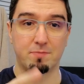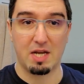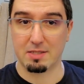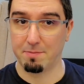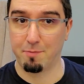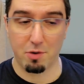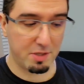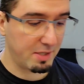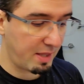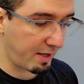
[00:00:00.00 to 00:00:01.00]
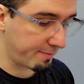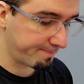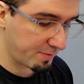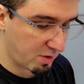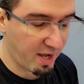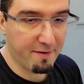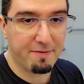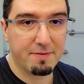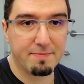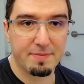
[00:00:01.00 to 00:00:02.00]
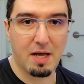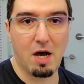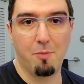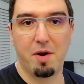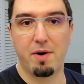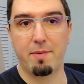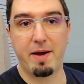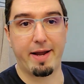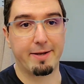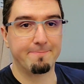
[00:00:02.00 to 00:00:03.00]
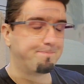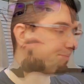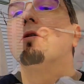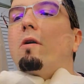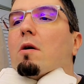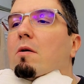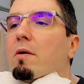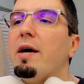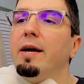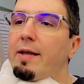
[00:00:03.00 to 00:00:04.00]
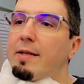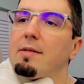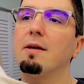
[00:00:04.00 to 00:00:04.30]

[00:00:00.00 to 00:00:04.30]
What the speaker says: That's an important thing to have. I'll be right back. All right.